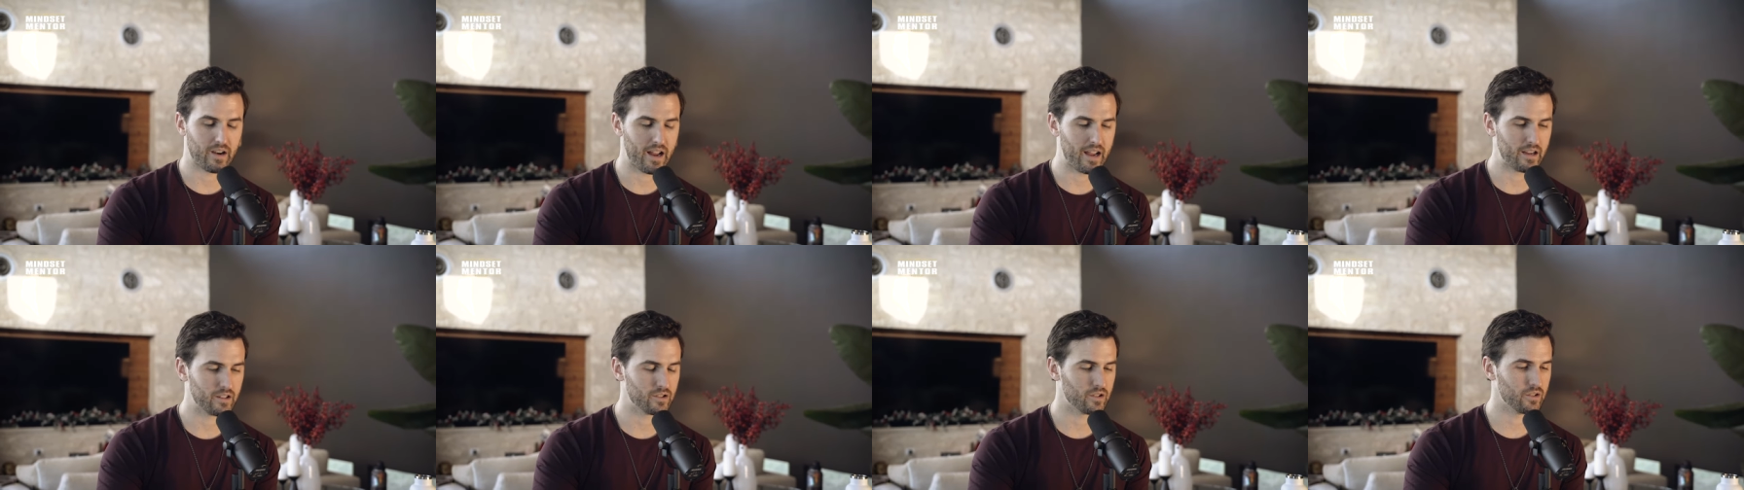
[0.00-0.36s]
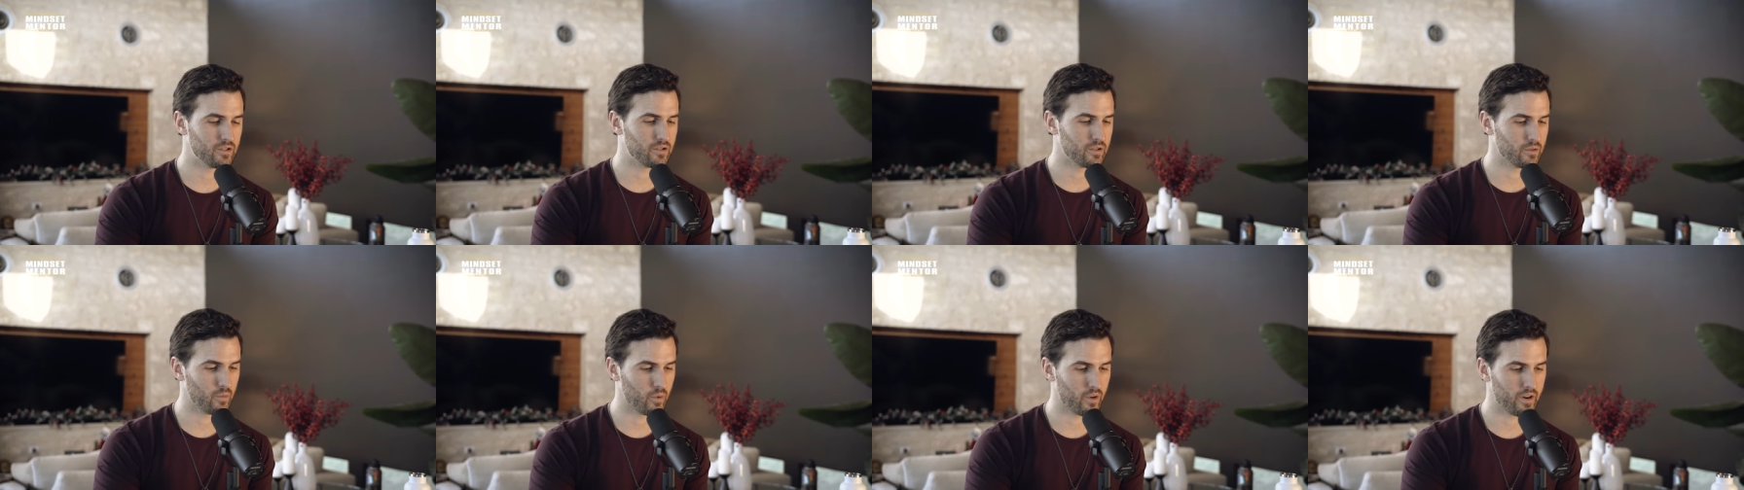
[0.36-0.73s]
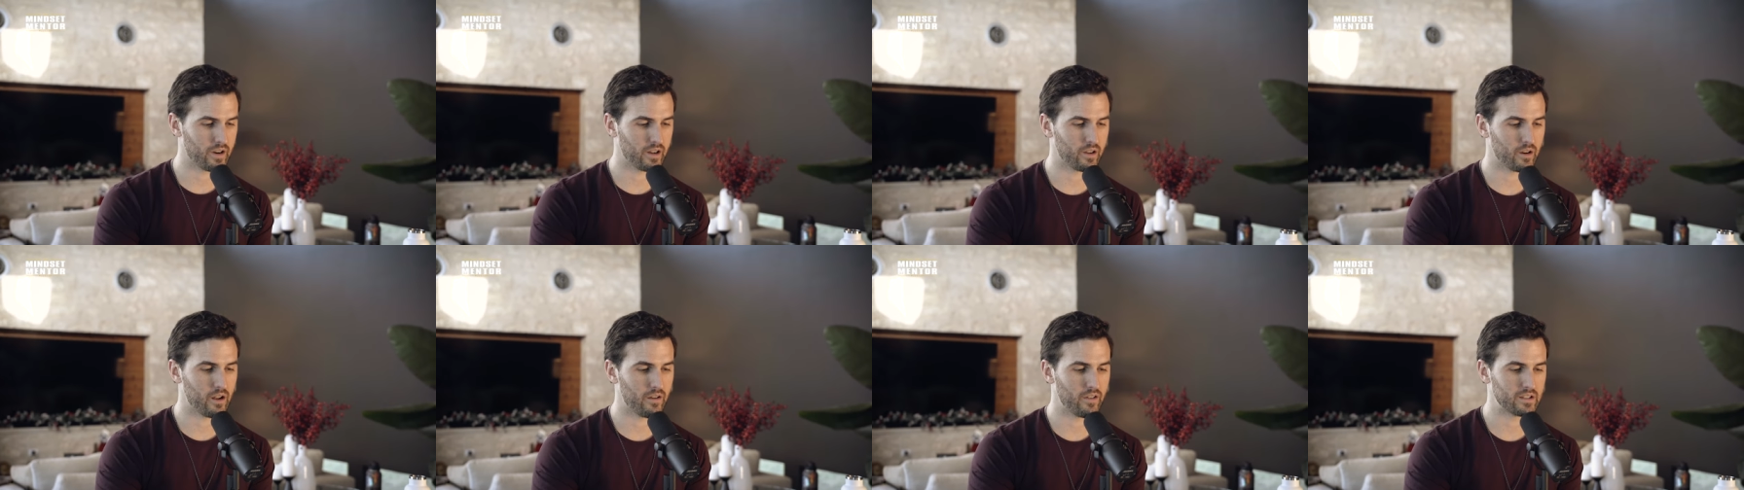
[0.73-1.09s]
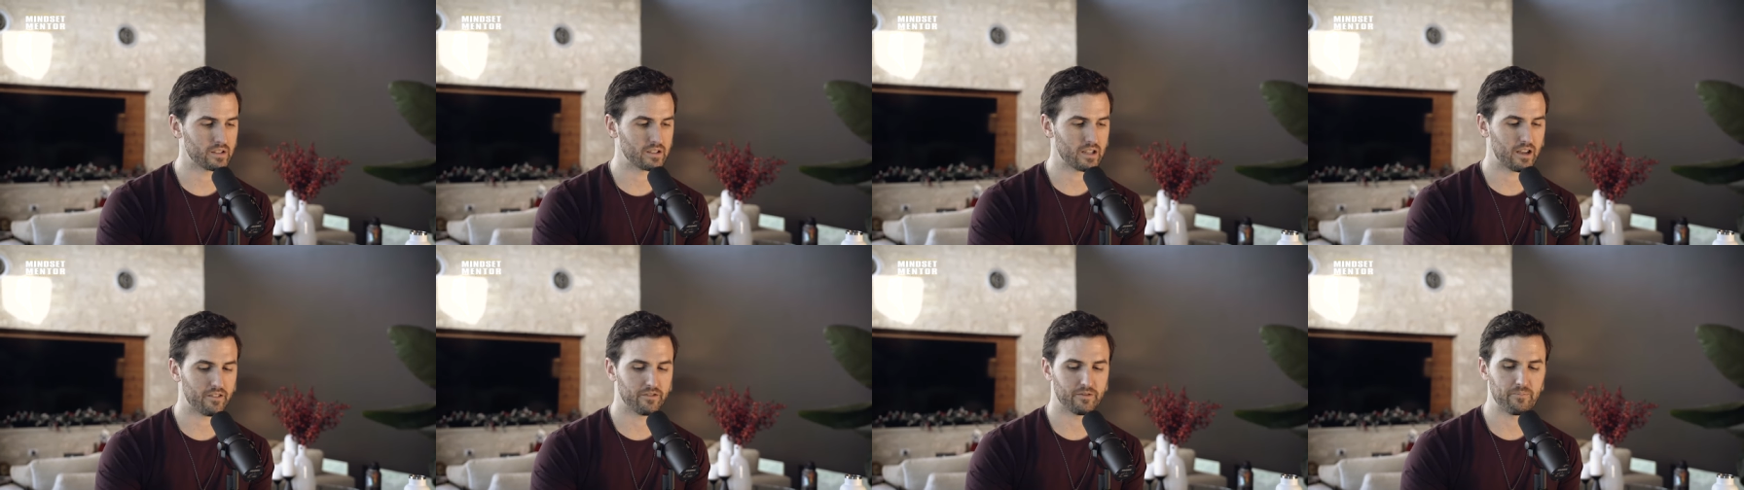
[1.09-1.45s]
or anxious or worrying and all that
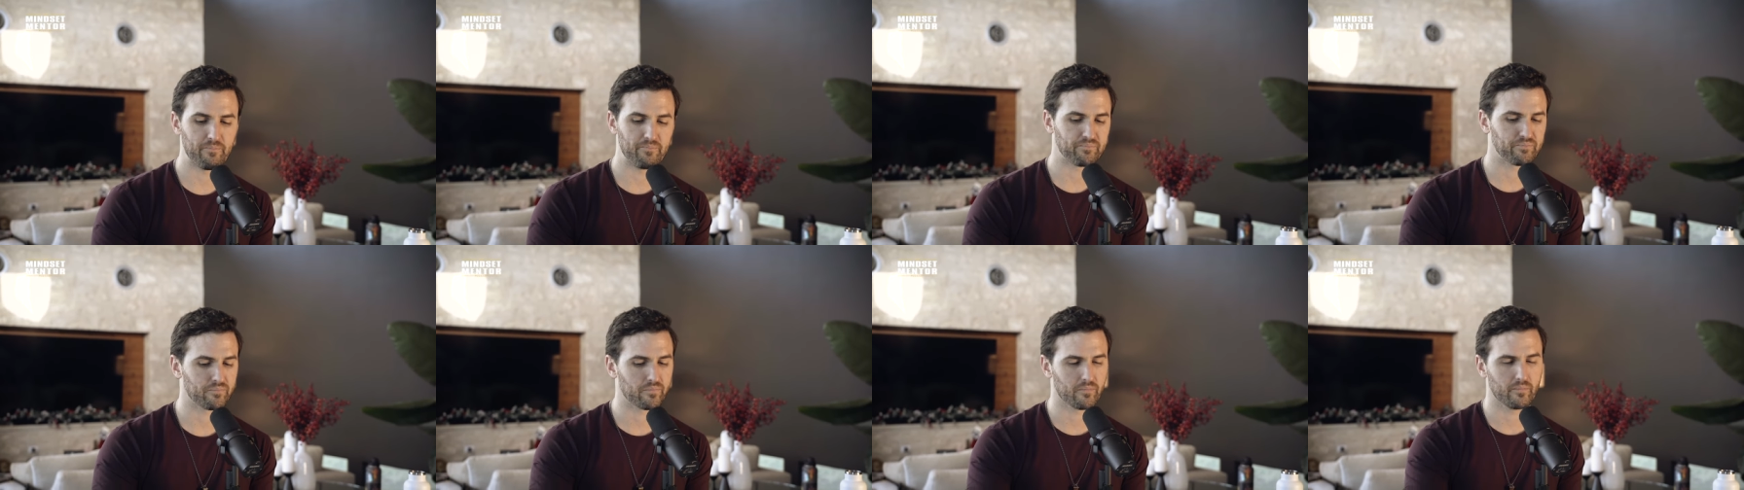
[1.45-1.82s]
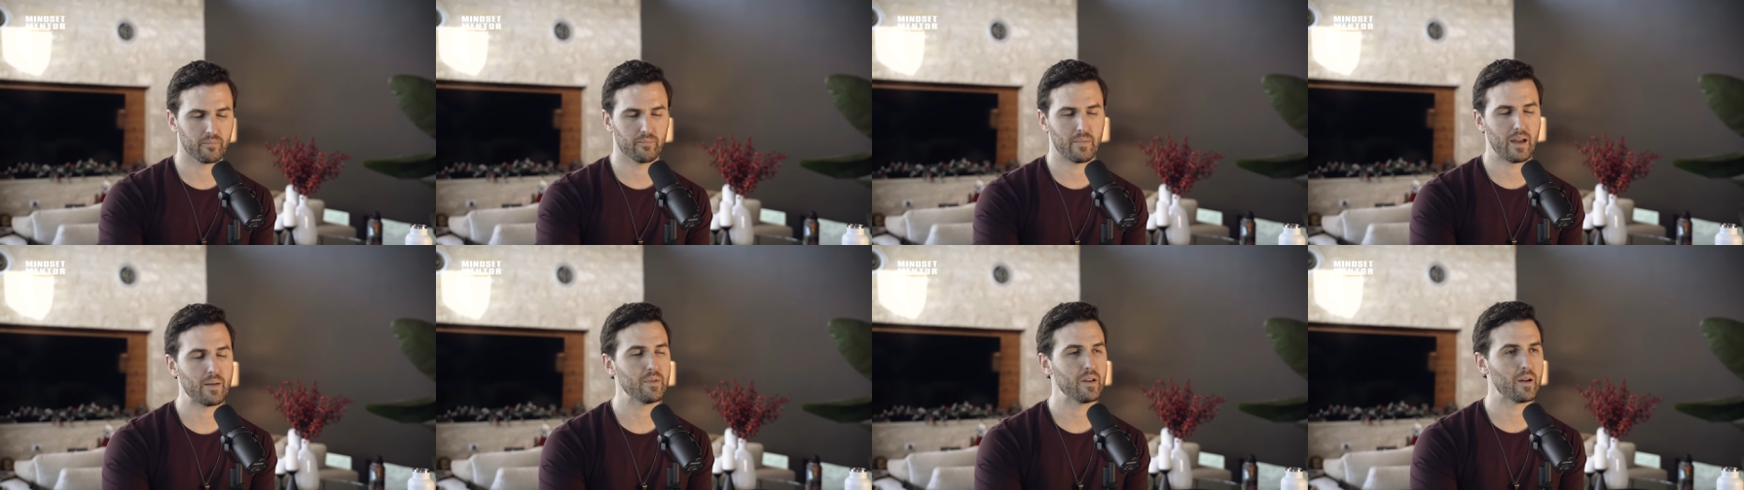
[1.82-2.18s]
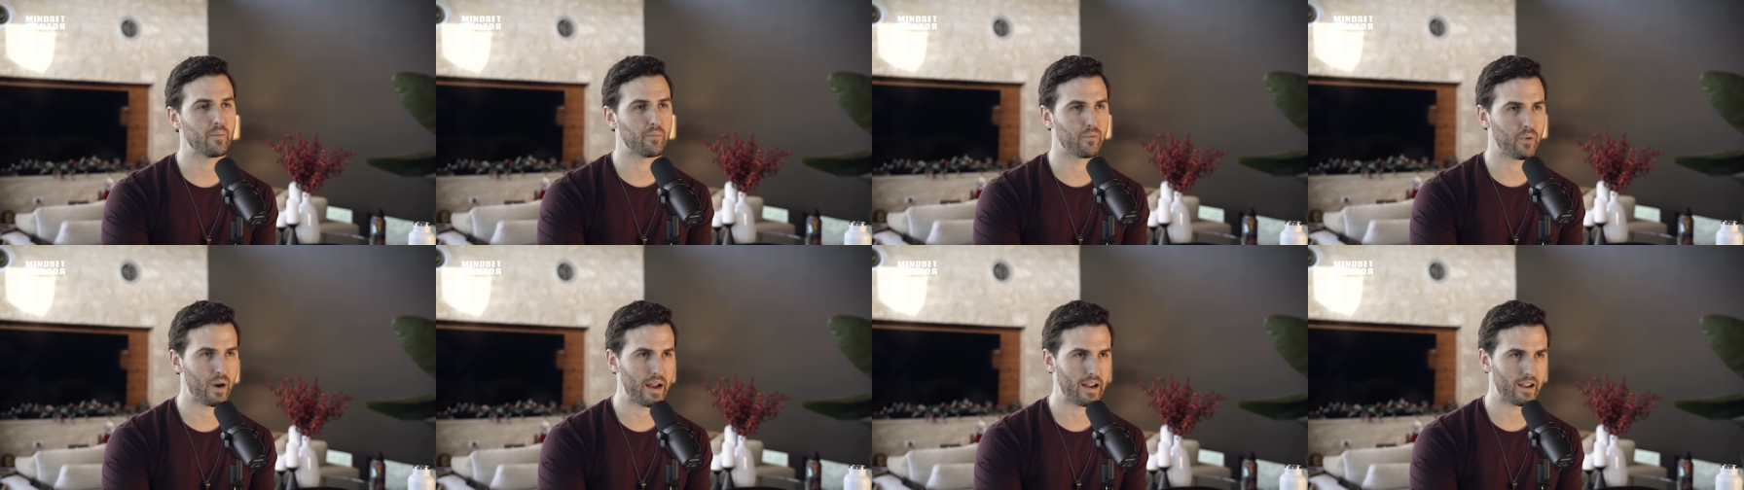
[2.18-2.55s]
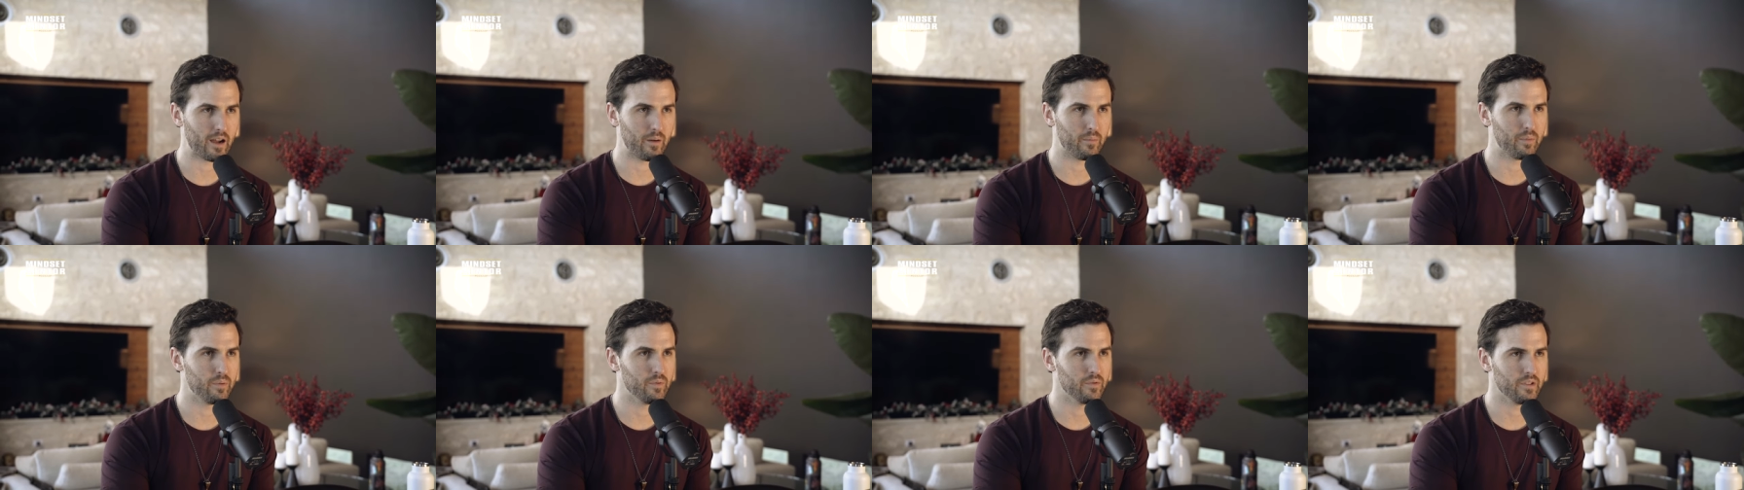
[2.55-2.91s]
stuff, maybe a
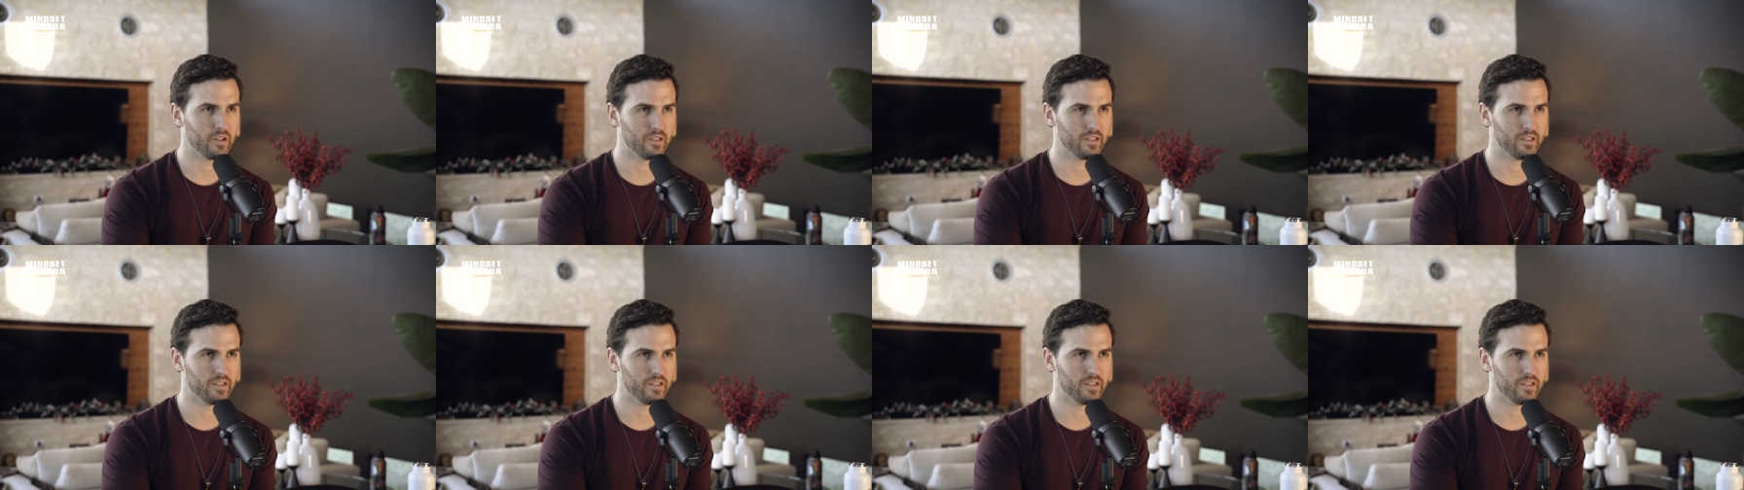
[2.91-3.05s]
breakup.